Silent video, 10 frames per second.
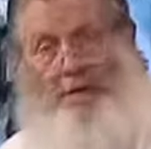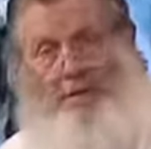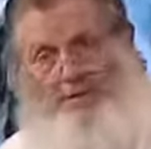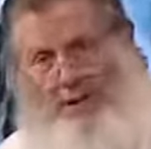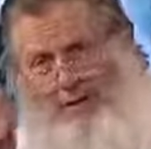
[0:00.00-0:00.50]
the way,
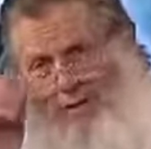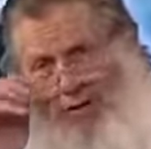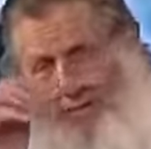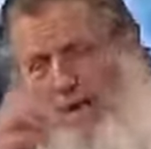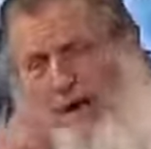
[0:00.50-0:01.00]
we have a
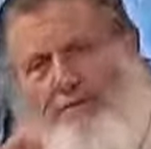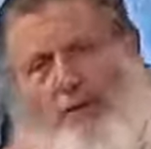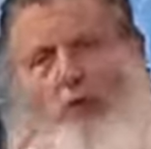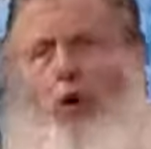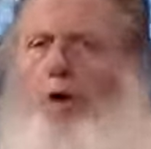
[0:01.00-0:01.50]
lot of
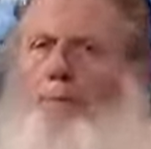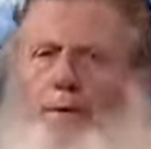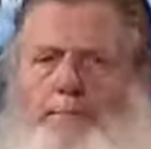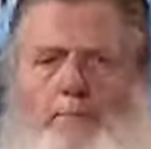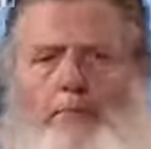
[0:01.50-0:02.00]
people coming
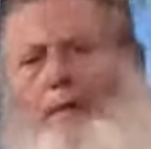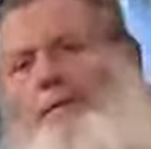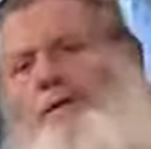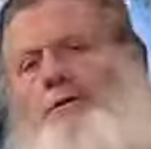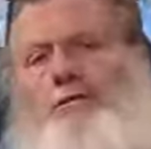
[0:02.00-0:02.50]
into
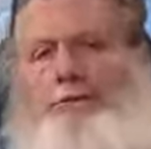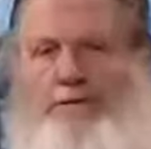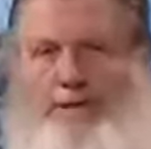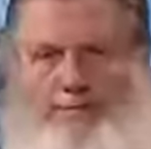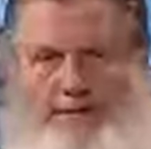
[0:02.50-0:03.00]
Islam these
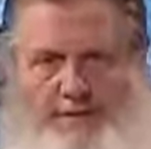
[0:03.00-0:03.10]
days.